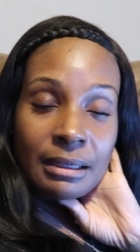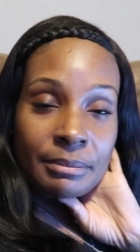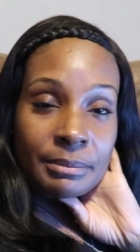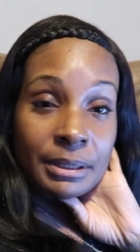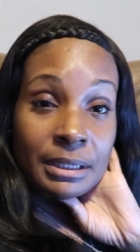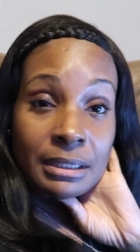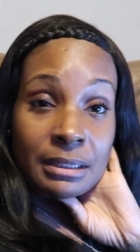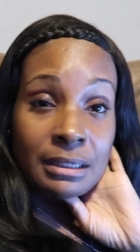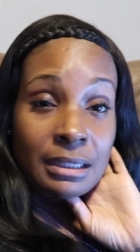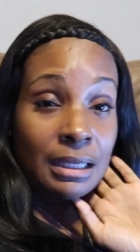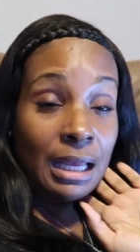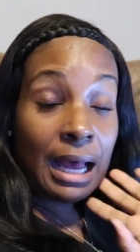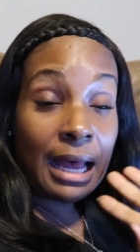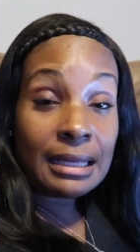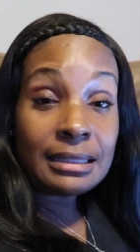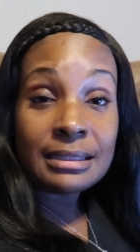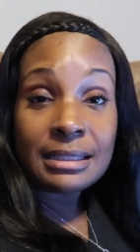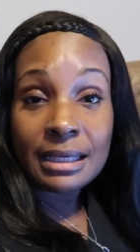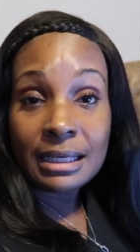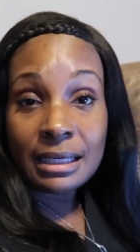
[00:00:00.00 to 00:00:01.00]
I mean,
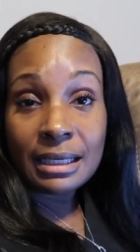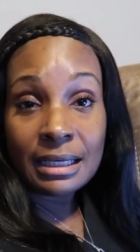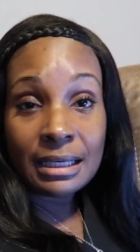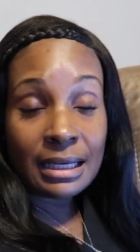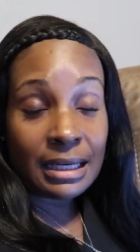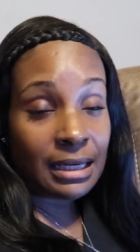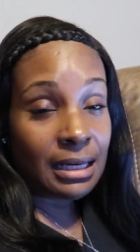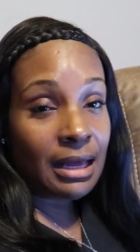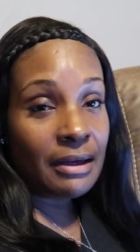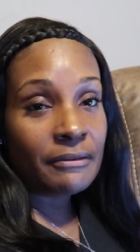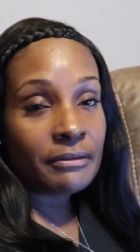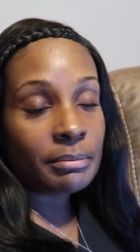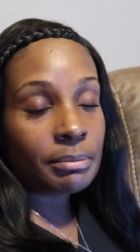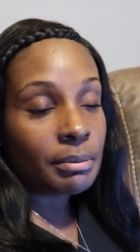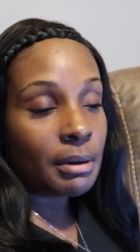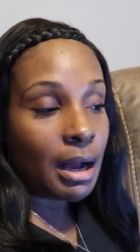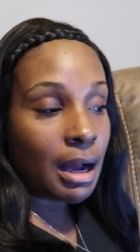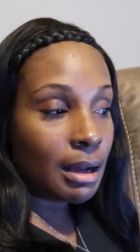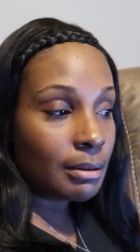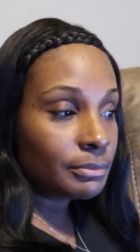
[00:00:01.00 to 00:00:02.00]
I did it and I didn't have a
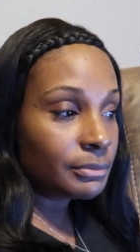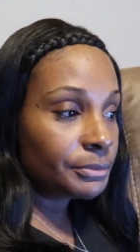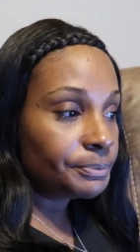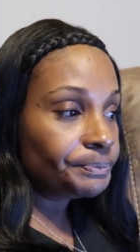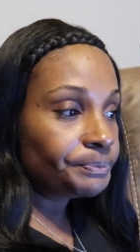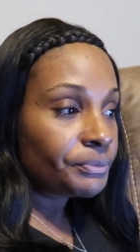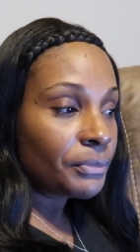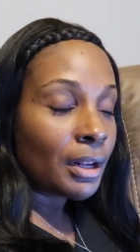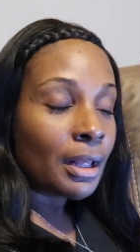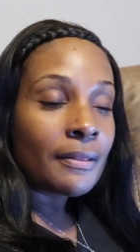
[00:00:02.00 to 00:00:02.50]
problem.